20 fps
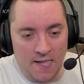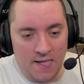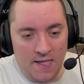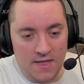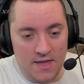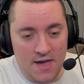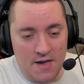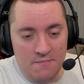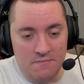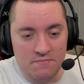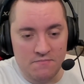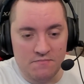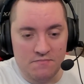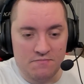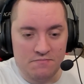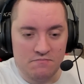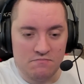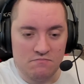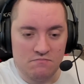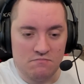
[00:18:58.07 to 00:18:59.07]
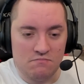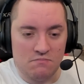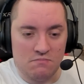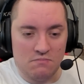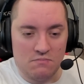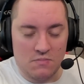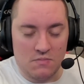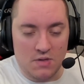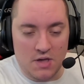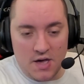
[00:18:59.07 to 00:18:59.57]
yeah.
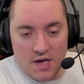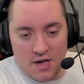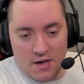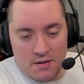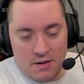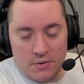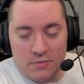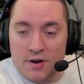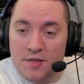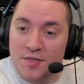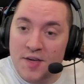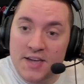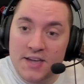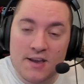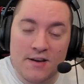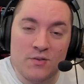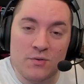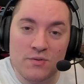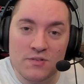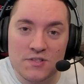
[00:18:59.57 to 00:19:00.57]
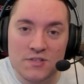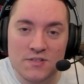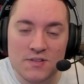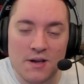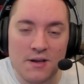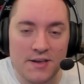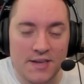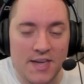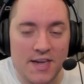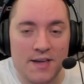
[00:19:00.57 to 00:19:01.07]
I want to thank everyone
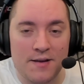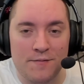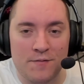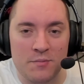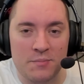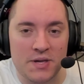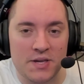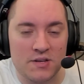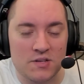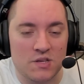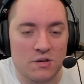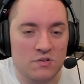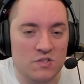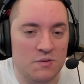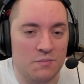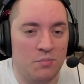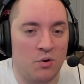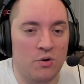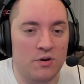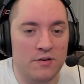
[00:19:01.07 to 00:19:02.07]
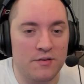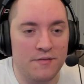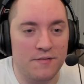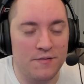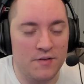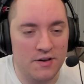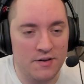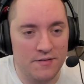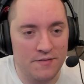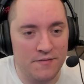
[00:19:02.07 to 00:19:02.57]
again for being so
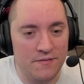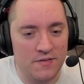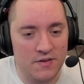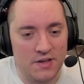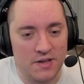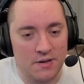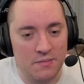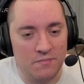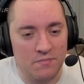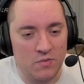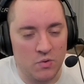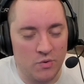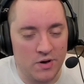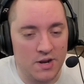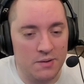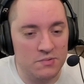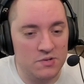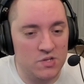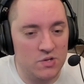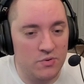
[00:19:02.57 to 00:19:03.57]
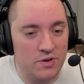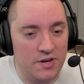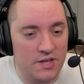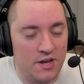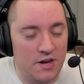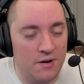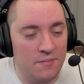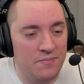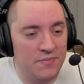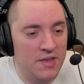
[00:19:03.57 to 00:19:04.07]
supportive of what I'm doing
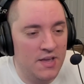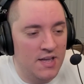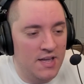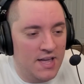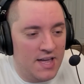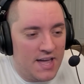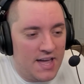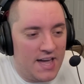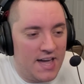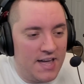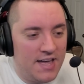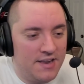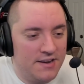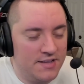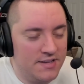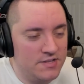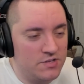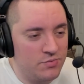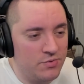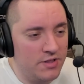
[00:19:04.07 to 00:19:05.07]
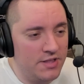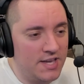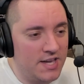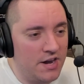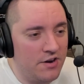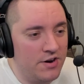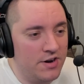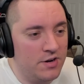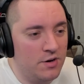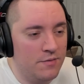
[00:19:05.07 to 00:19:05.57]
here. And it's really
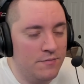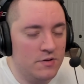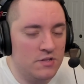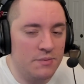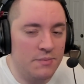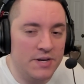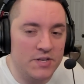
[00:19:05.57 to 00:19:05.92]
carried over to my